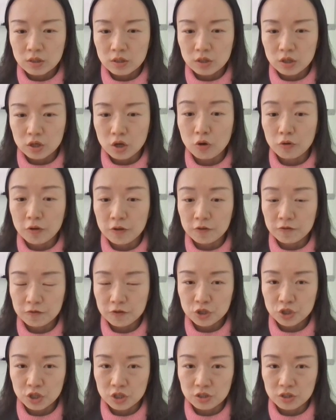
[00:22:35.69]
the
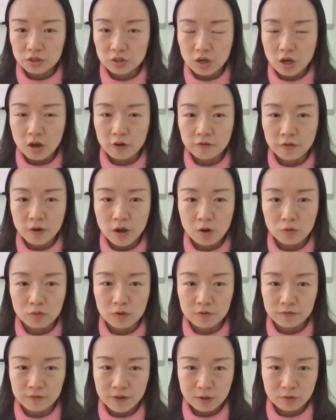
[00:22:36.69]
coefficient of
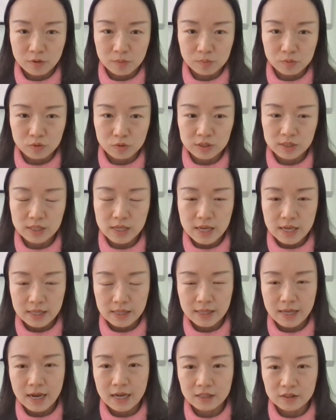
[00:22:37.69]
our variables
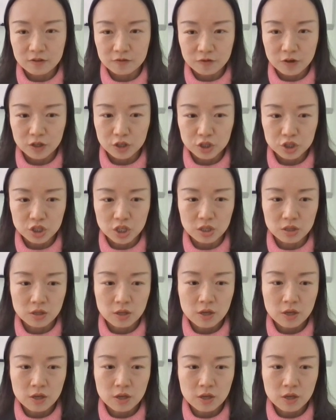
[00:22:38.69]
in that function.